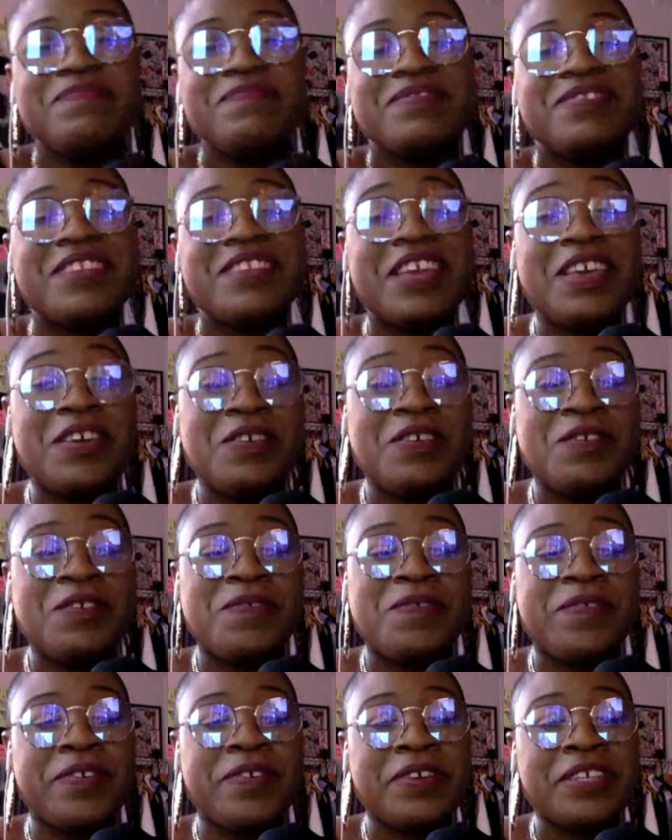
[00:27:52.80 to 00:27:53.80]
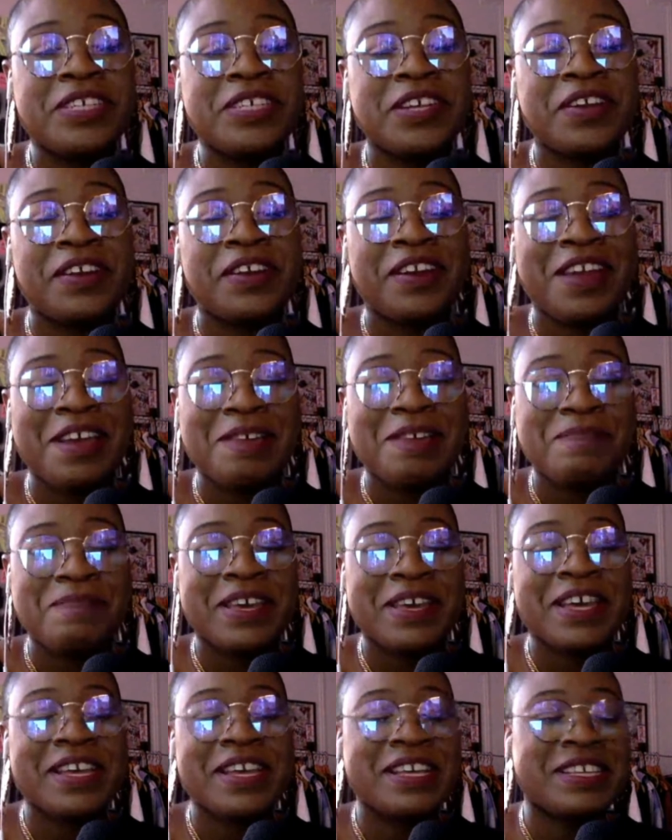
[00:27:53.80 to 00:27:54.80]
Thank you for sharing that,
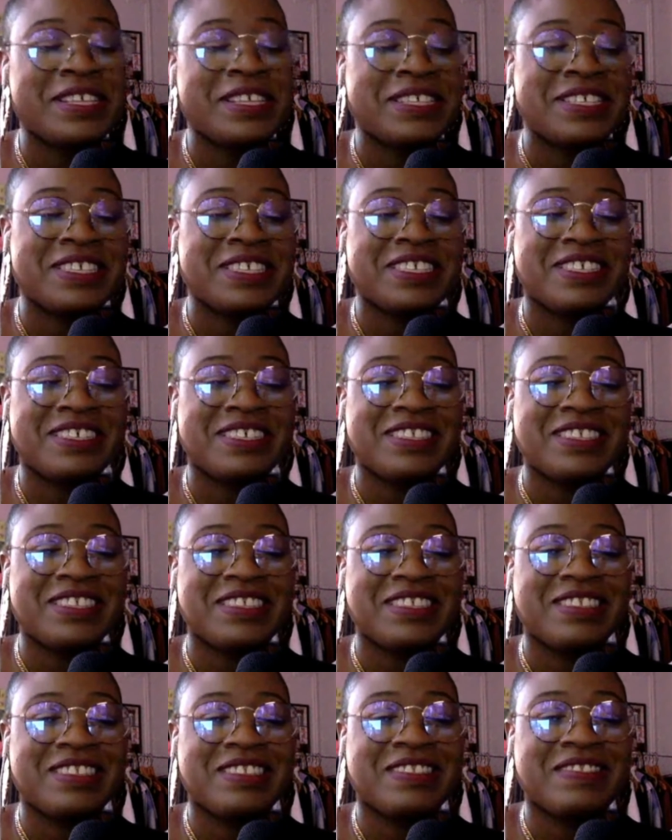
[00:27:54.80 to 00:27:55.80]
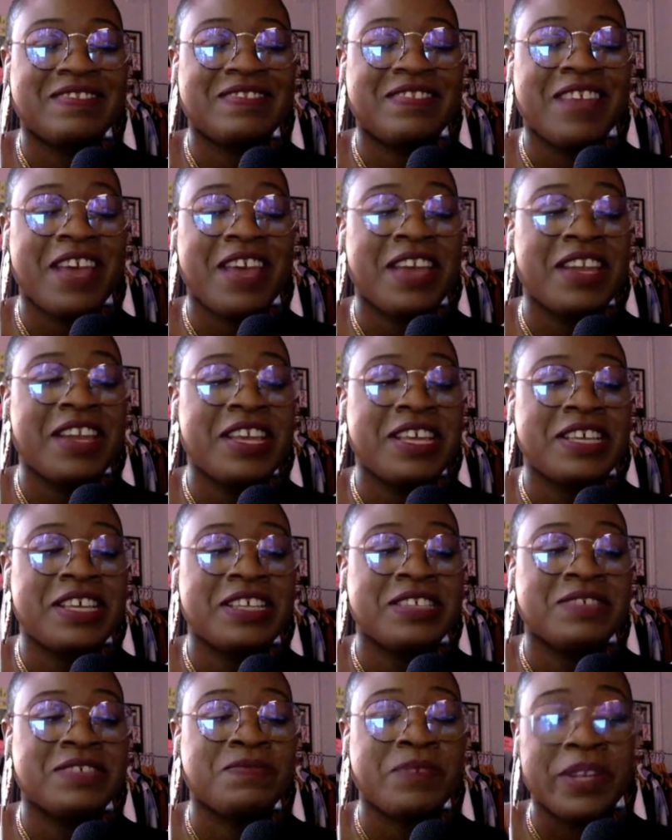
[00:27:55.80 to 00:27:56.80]
because that
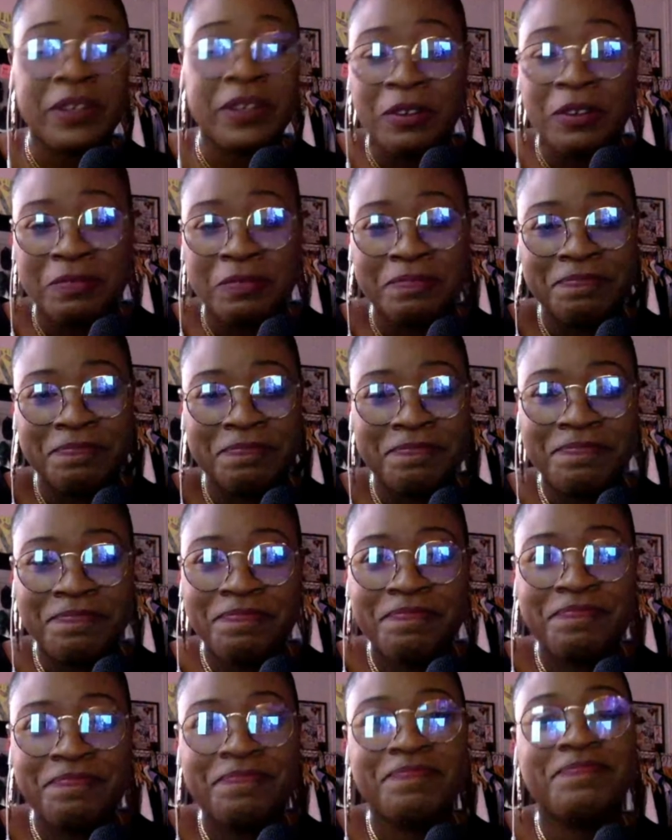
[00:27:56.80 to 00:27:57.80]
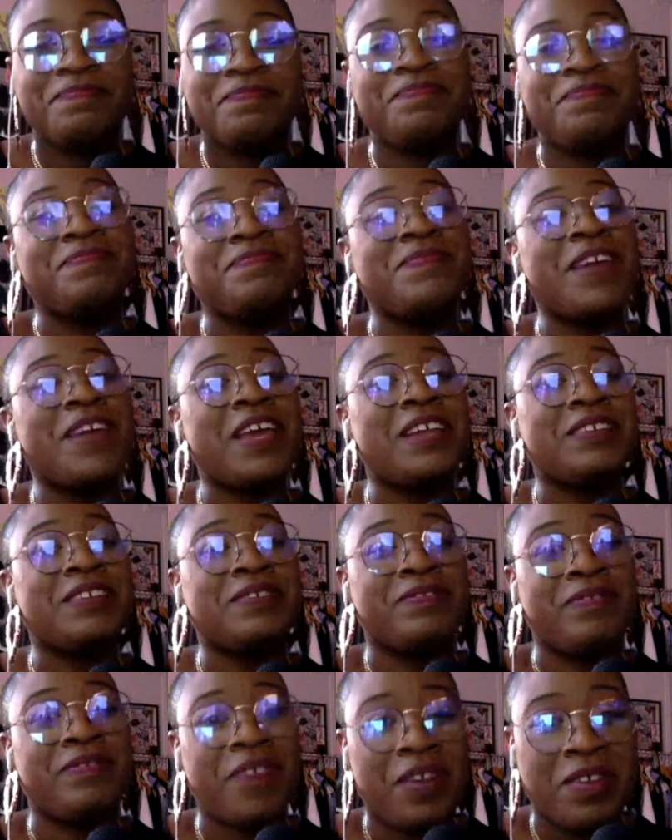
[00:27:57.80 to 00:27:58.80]
is real. That is
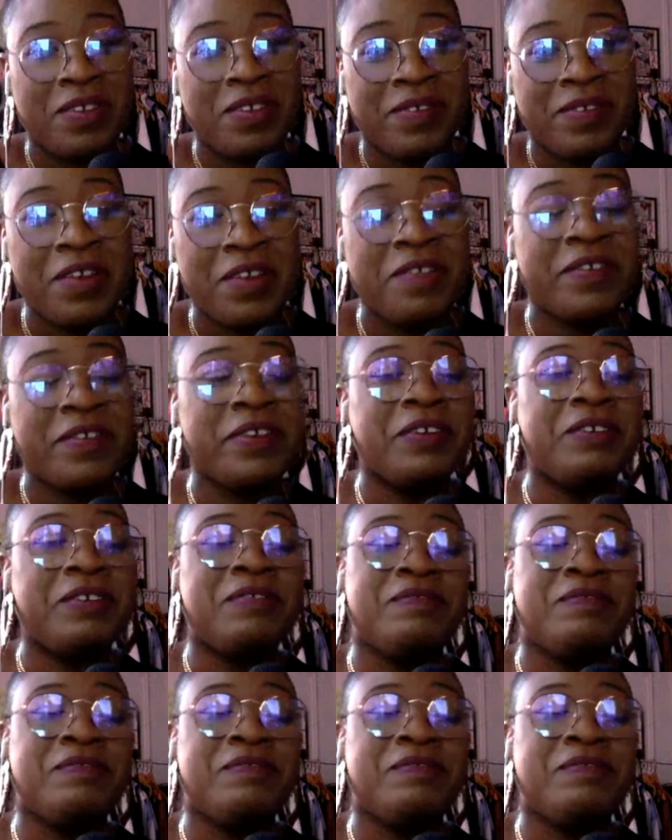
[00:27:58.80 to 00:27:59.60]
very, very real.